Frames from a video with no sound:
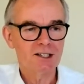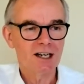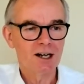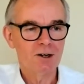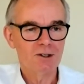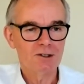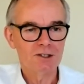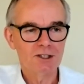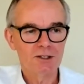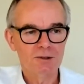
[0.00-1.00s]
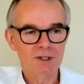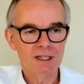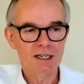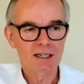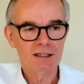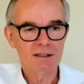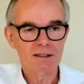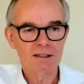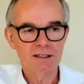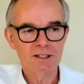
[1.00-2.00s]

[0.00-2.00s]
to go on to the